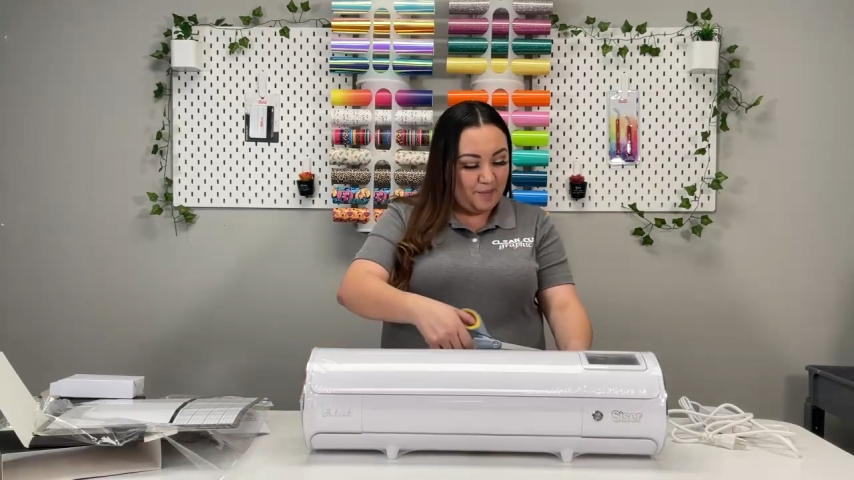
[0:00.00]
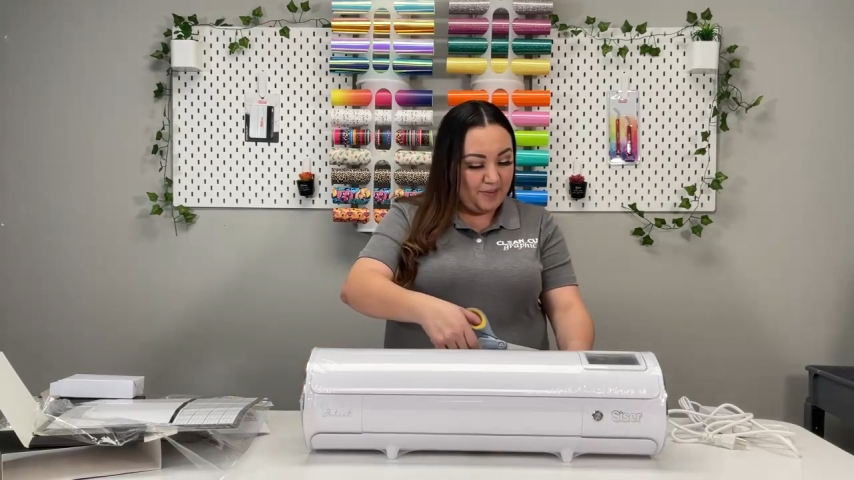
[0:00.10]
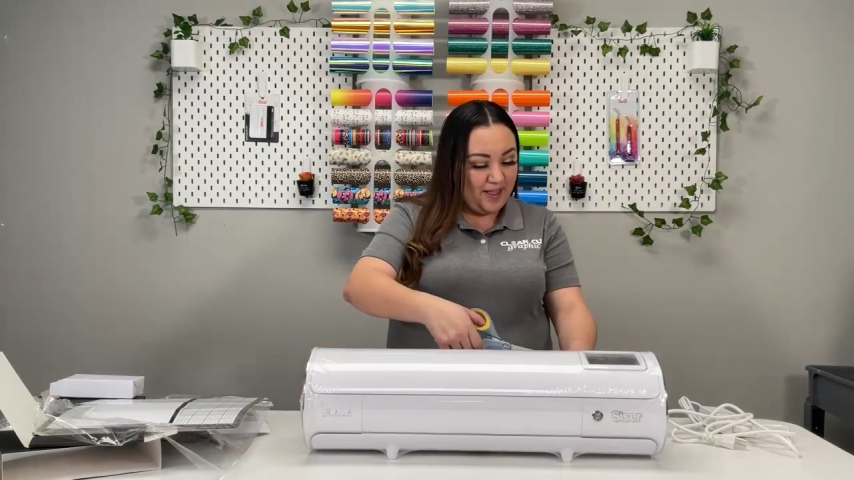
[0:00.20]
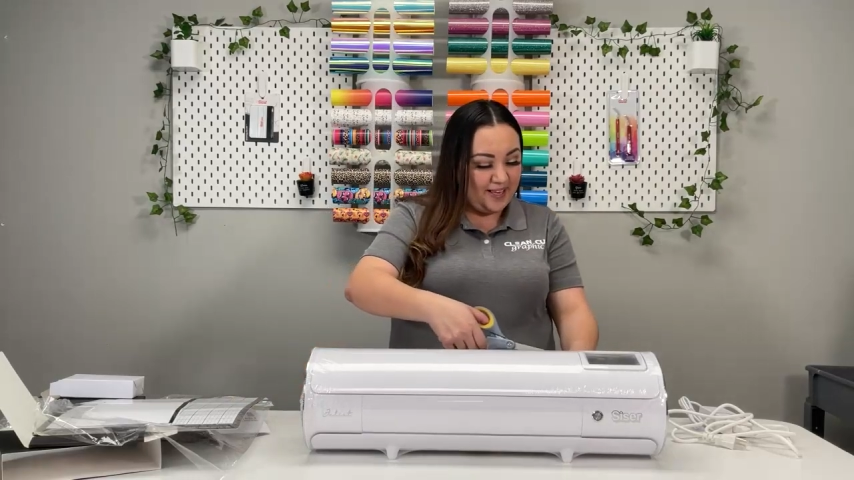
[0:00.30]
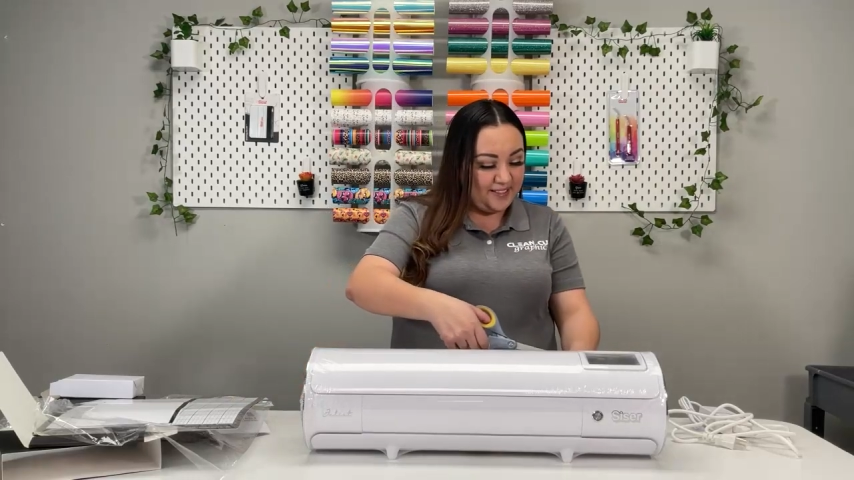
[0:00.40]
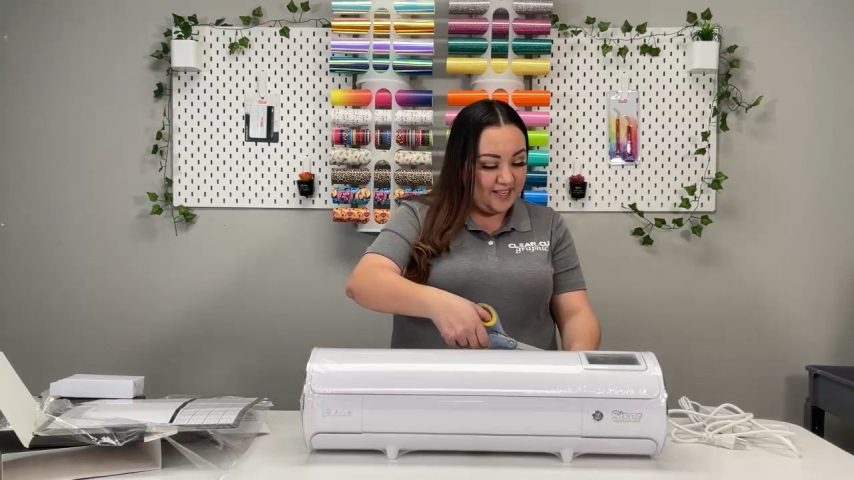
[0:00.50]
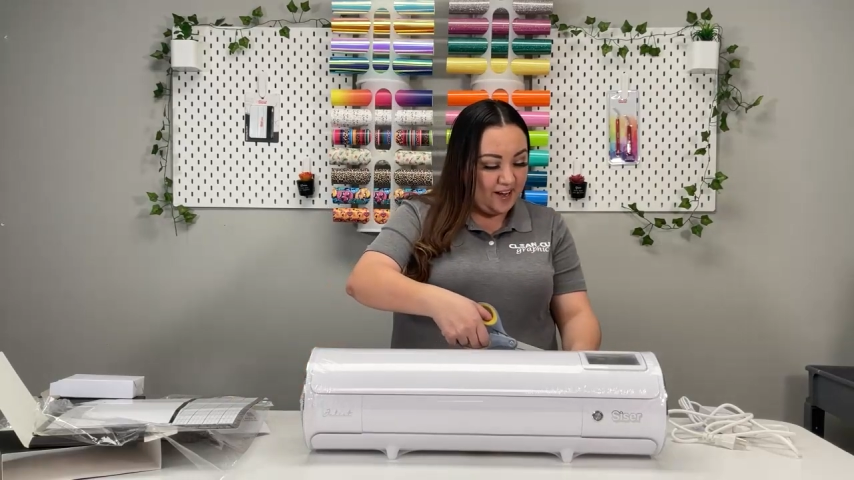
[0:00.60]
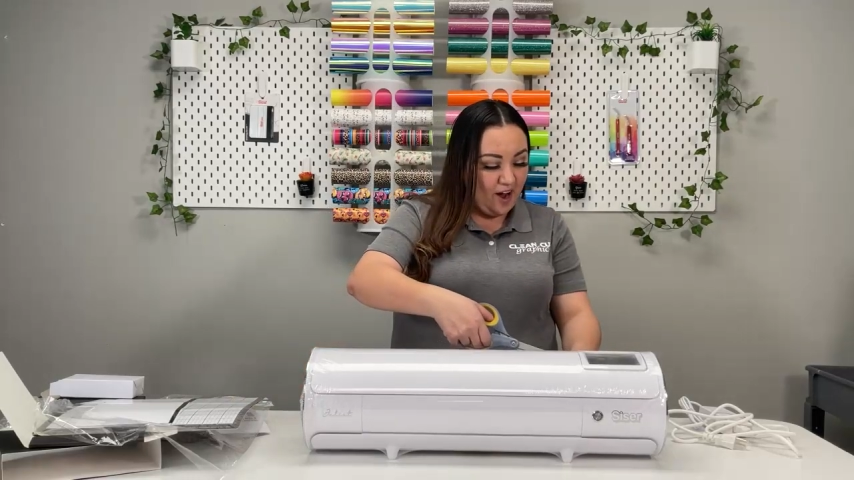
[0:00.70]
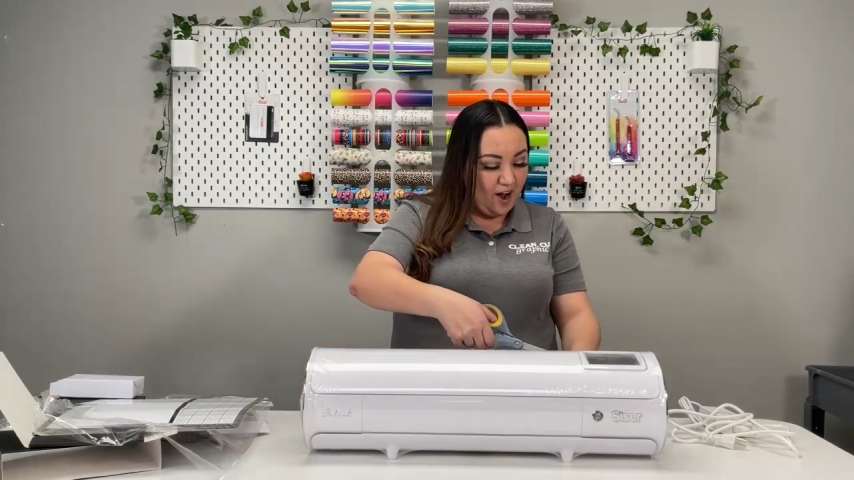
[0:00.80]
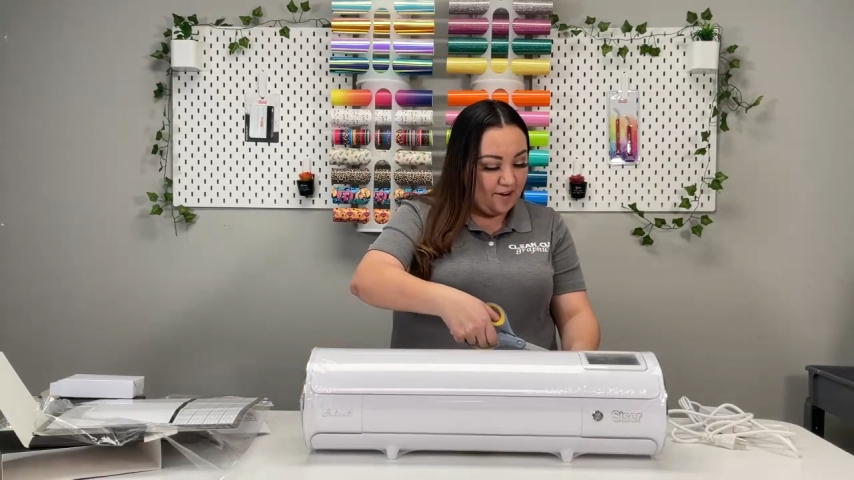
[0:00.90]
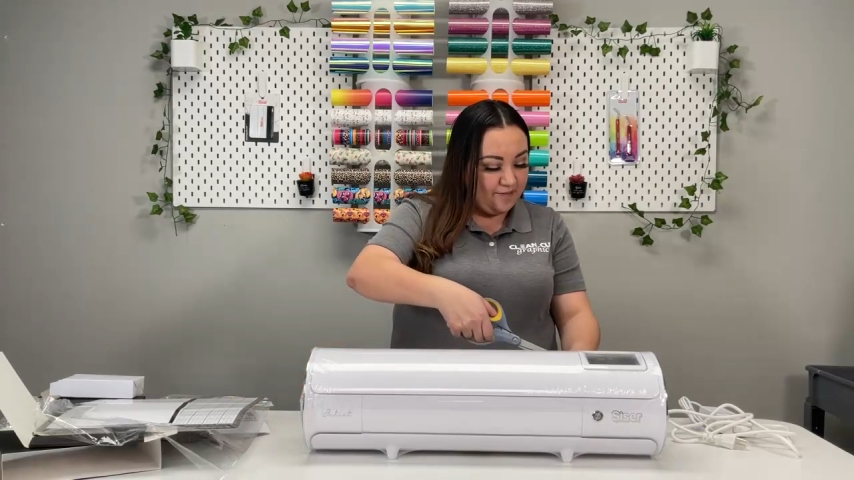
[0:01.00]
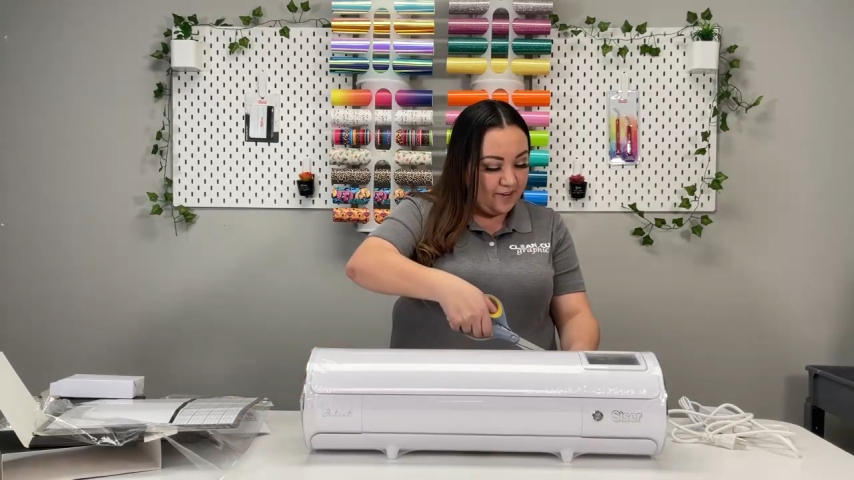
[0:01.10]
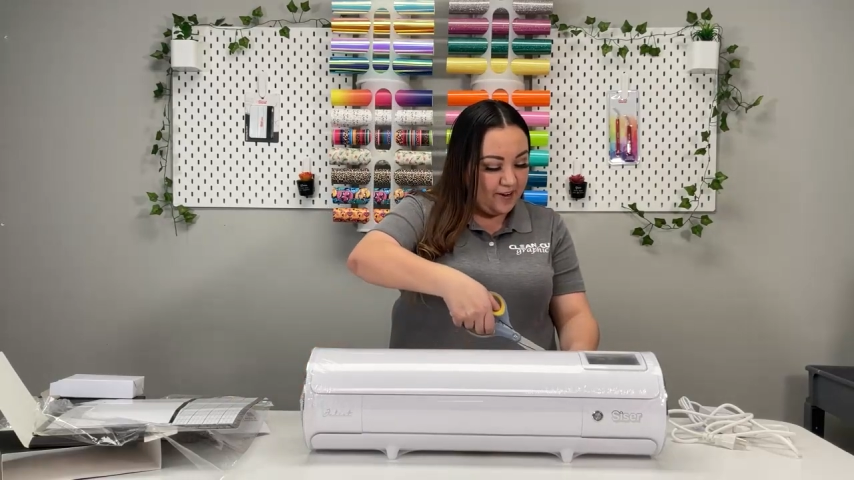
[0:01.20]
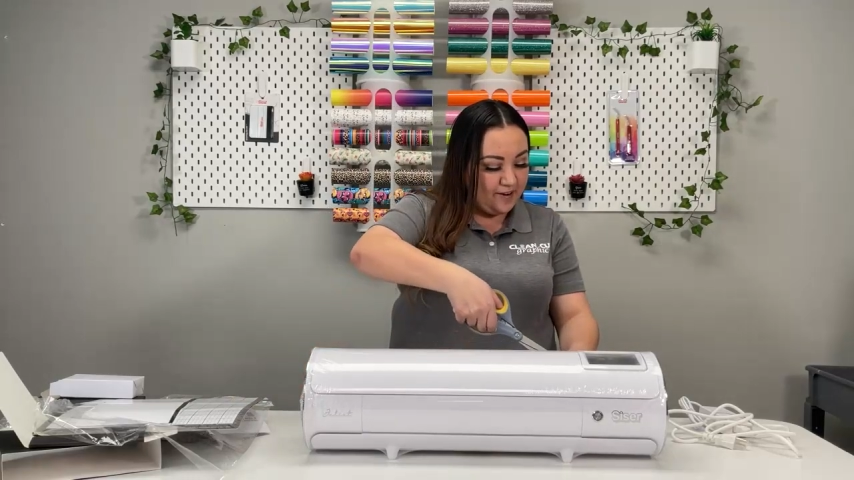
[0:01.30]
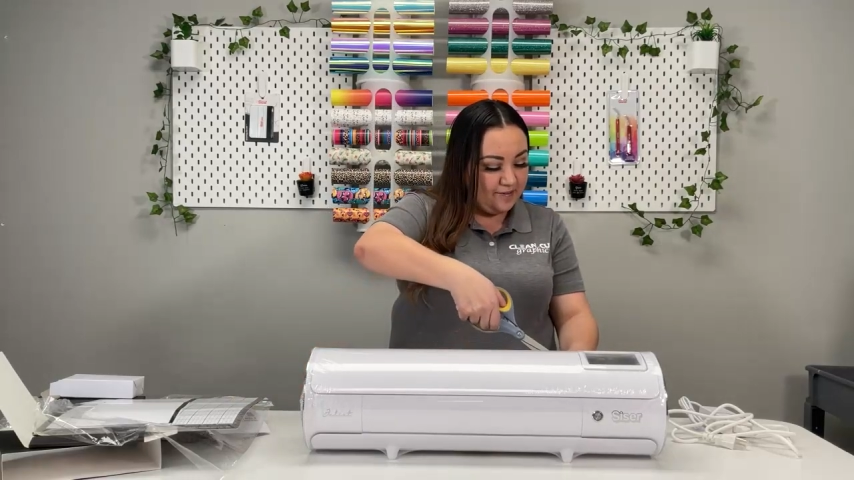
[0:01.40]
plastic off
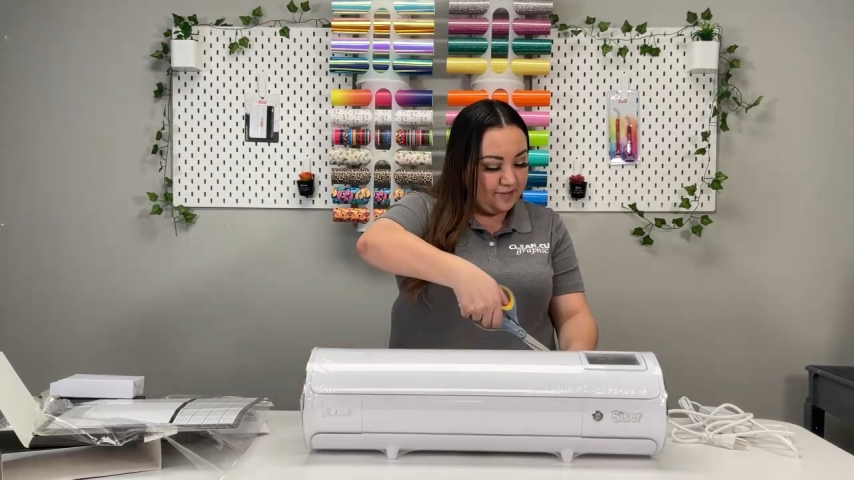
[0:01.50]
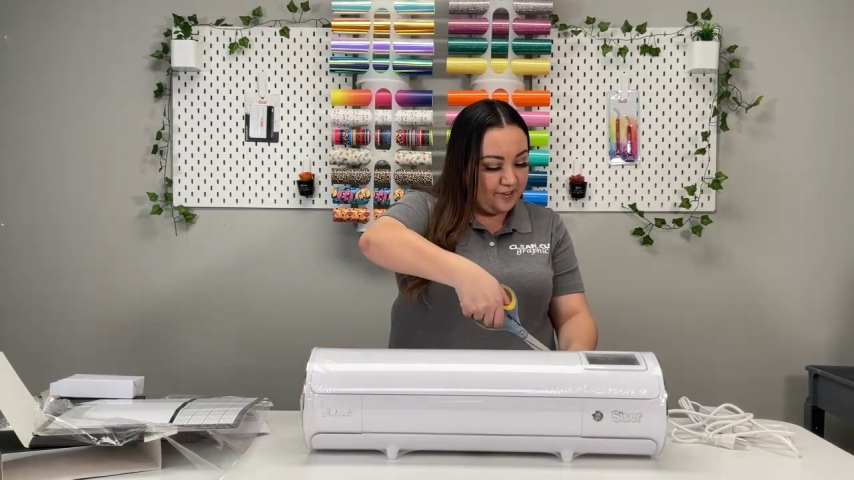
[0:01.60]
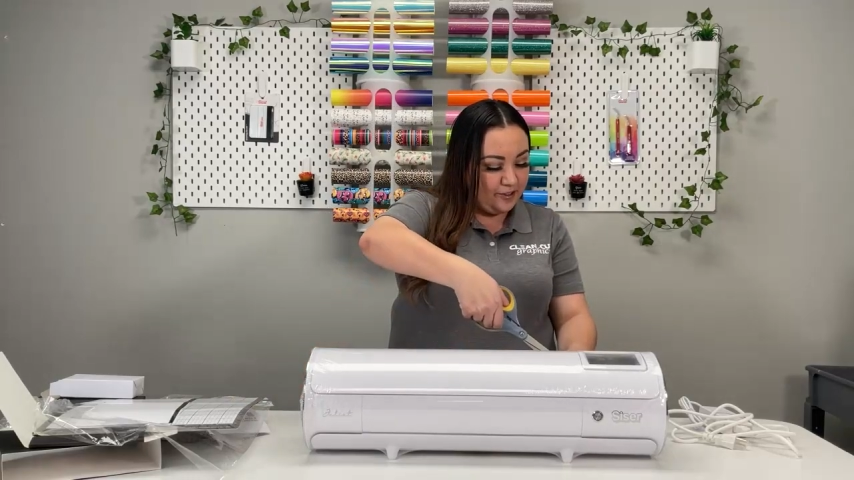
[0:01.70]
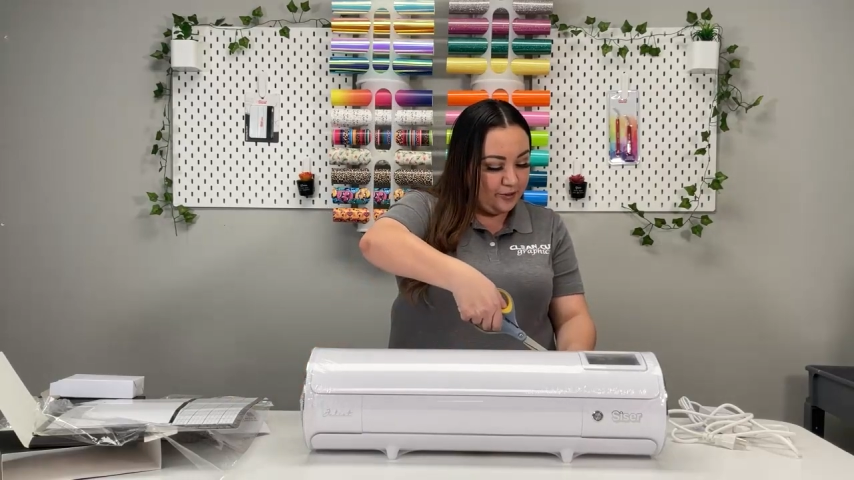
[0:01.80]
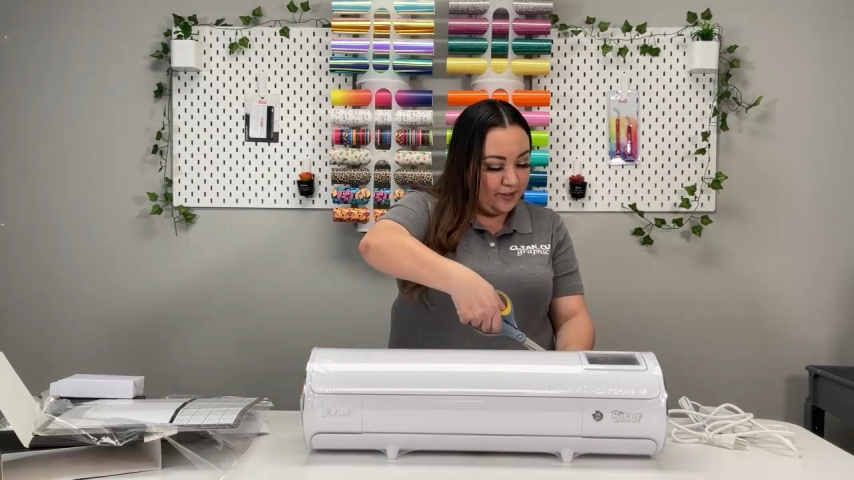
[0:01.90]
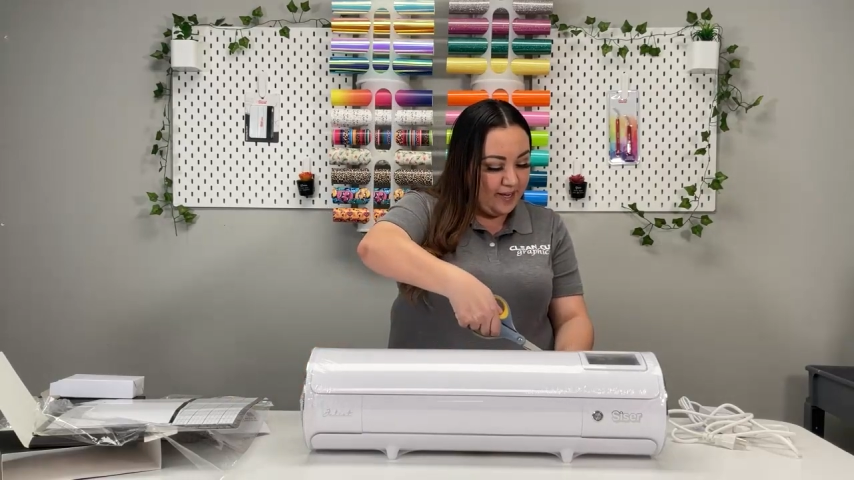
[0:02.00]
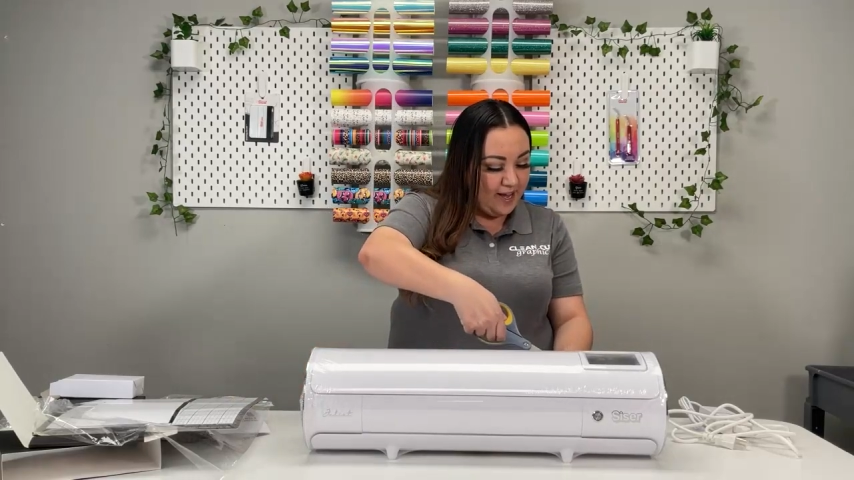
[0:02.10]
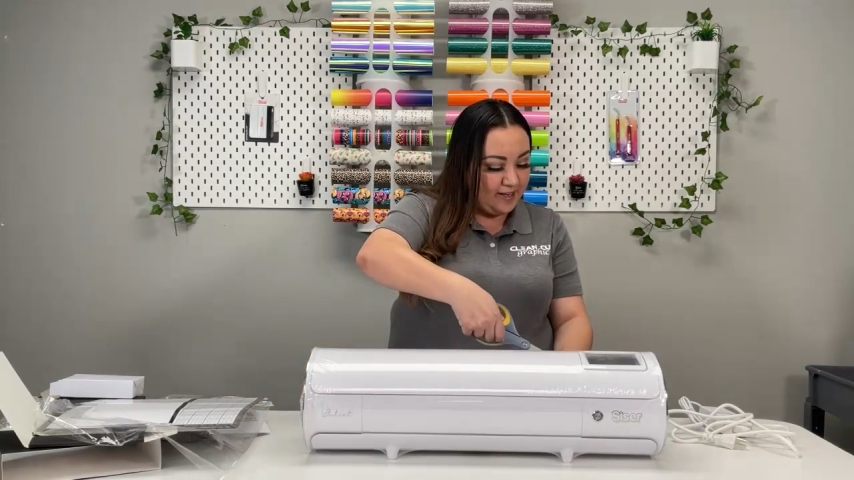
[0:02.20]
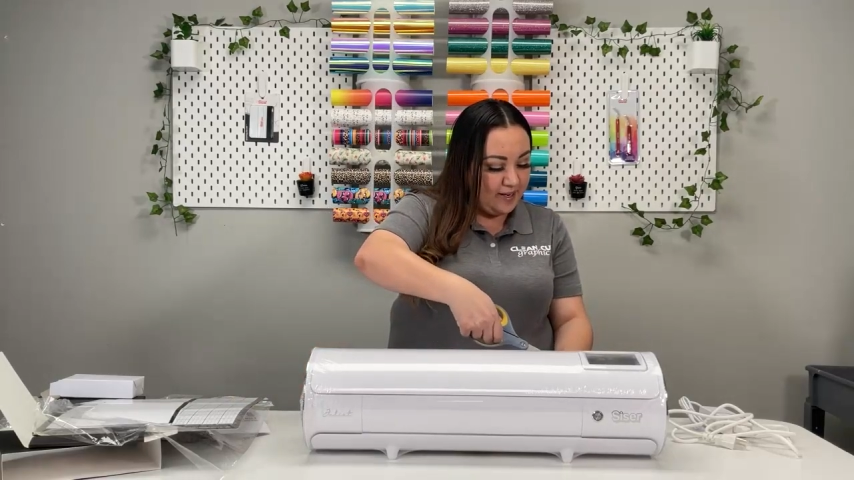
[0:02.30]
of the Juliet.